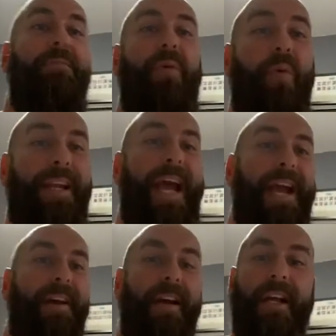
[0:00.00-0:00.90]
good point,
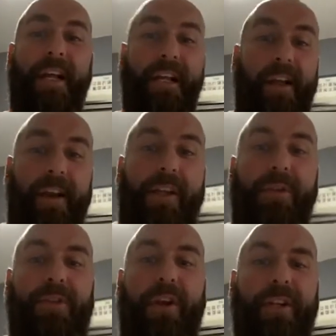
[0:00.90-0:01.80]
Hannah. Look,
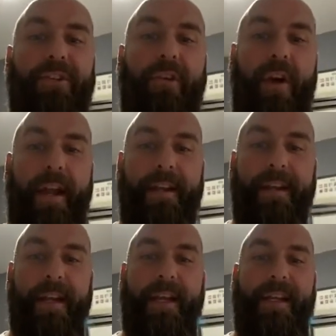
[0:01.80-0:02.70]
you've got to try
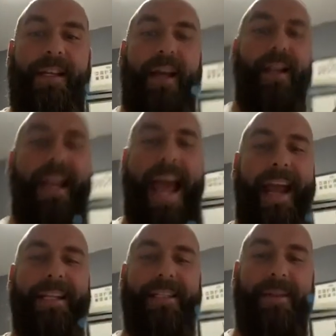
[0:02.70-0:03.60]
and
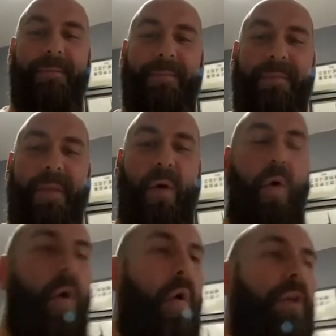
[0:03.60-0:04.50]
collect
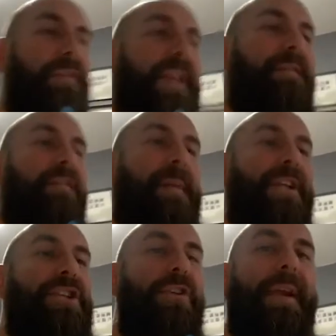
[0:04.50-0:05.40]
all of the
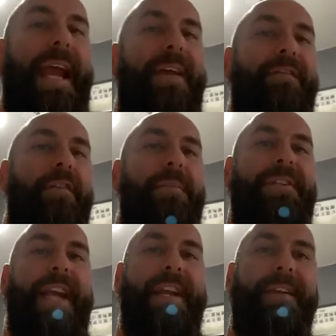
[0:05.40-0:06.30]
information you can from the
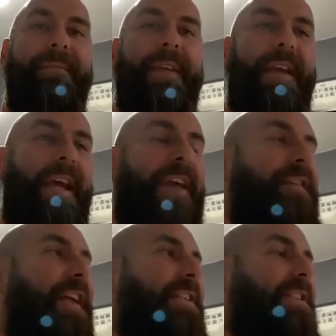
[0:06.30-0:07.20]
tenant.
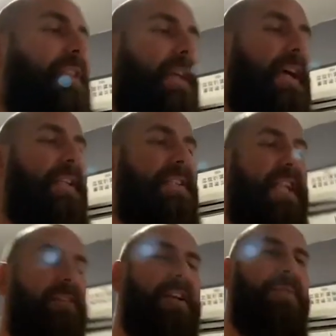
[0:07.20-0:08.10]
If it's a
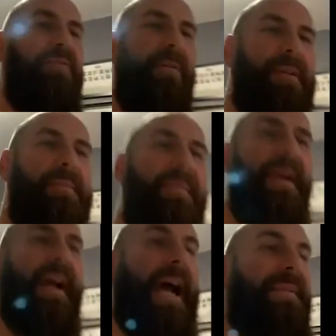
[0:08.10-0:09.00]
serious problem
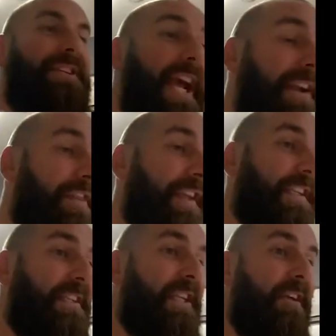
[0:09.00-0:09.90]
and the tenant
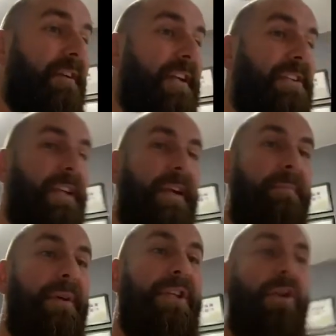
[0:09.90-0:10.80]
thinks it's serious,
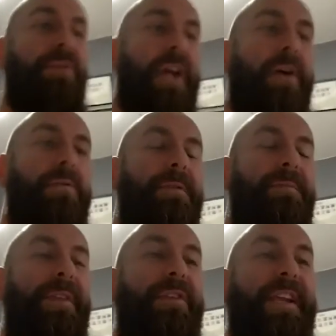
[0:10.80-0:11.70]
but you don't,
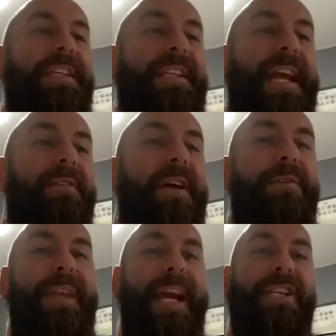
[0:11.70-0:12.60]
you need to
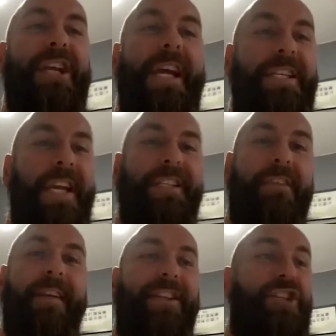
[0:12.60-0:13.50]
download the
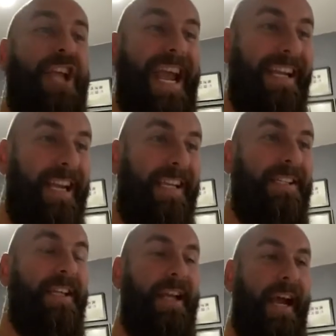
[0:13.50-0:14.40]
HHSRS checklist